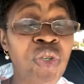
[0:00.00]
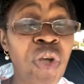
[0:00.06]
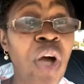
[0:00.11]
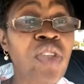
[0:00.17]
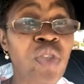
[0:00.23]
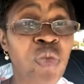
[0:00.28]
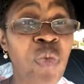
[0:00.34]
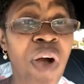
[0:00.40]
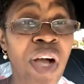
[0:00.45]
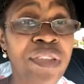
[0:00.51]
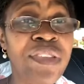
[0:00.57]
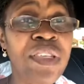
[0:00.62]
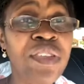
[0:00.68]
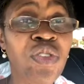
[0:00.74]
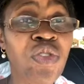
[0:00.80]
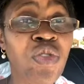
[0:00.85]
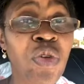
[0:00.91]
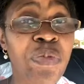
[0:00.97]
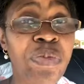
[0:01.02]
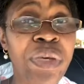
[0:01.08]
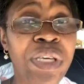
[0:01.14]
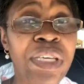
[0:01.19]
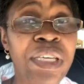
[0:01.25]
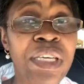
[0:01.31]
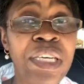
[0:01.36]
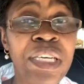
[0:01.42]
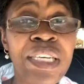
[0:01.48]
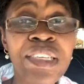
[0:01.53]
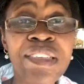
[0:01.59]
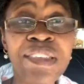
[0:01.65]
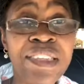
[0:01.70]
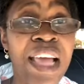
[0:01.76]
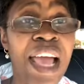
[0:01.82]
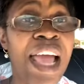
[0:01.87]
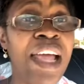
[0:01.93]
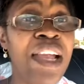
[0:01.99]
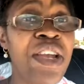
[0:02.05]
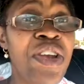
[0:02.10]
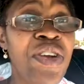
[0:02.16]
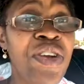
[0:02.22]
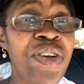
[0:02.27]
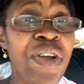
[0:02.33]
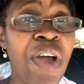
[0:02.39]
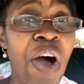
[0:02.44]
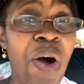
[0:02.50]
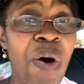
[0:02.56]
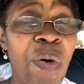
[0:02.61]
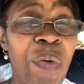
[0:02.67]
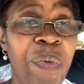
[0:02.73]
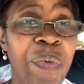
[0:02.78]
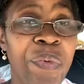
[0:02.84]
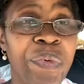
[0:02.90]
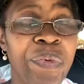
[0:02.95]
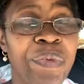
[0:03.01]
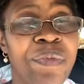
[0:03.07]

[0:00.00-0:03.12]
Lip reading: don't want it to be, say no.